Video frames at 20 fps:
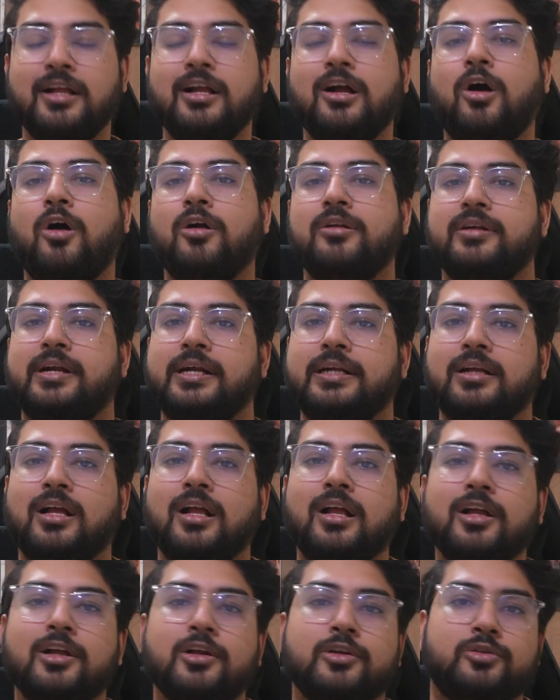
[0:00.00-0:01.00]
All right.
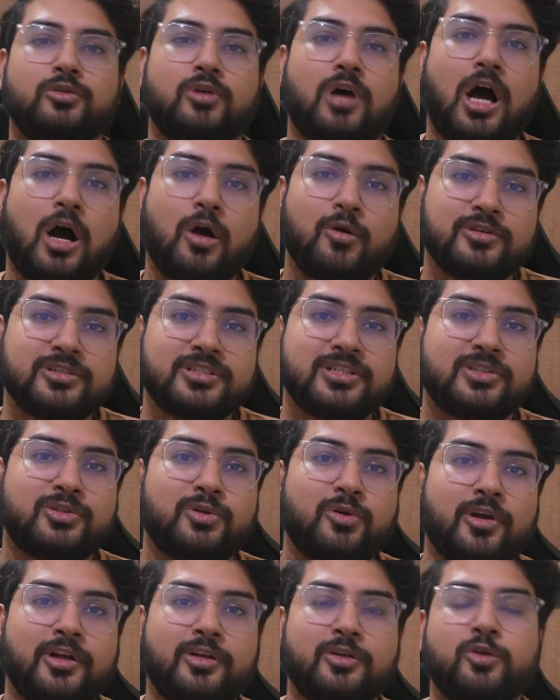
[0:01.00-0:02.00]
So how is it
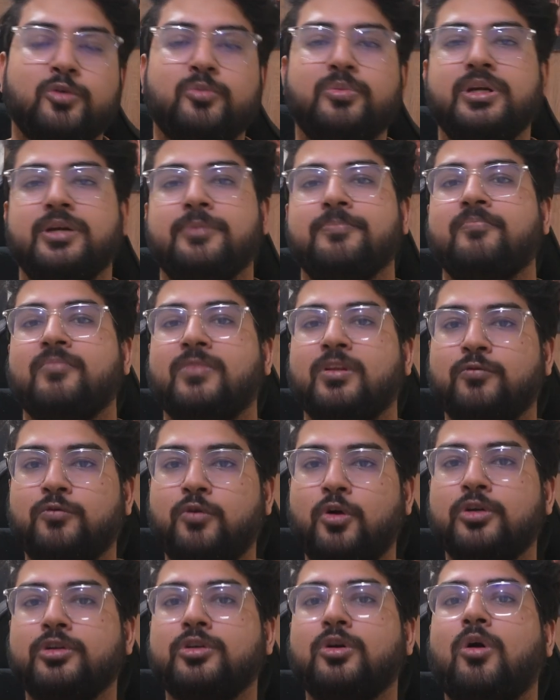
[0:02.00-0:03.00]
going to be?
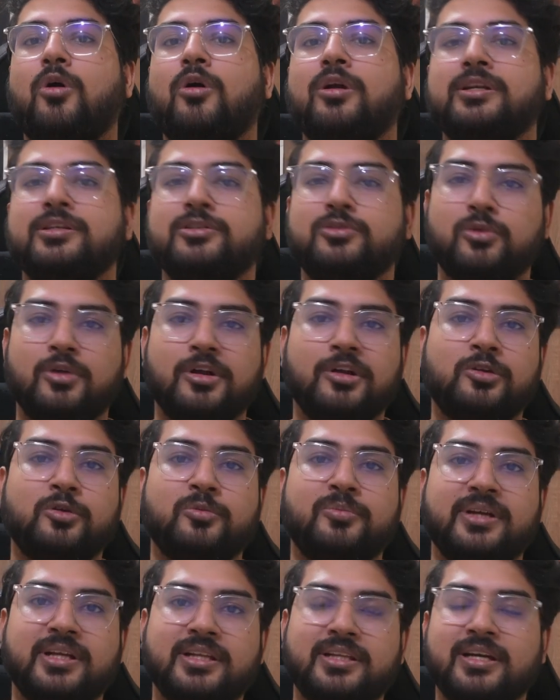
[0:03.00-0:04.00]
What all is going to
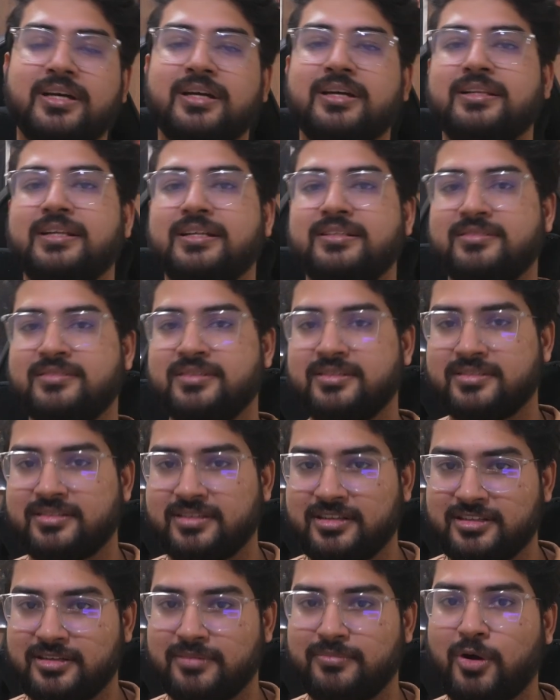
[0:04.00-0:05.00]
be there? Let's
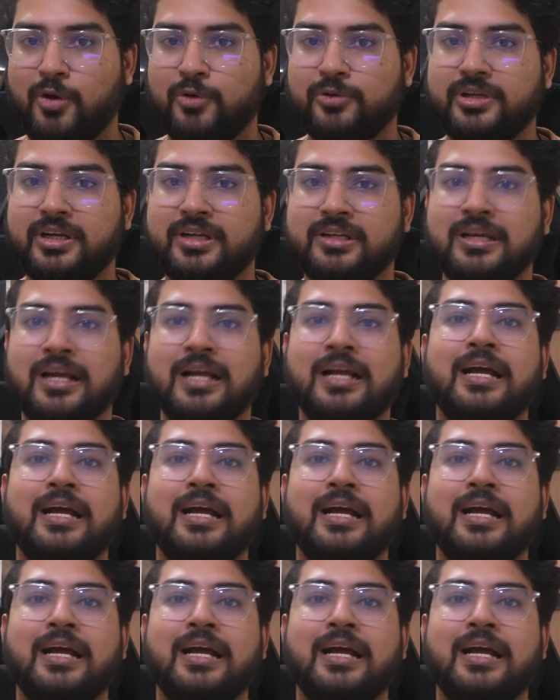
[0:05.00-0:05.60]
discuss about it.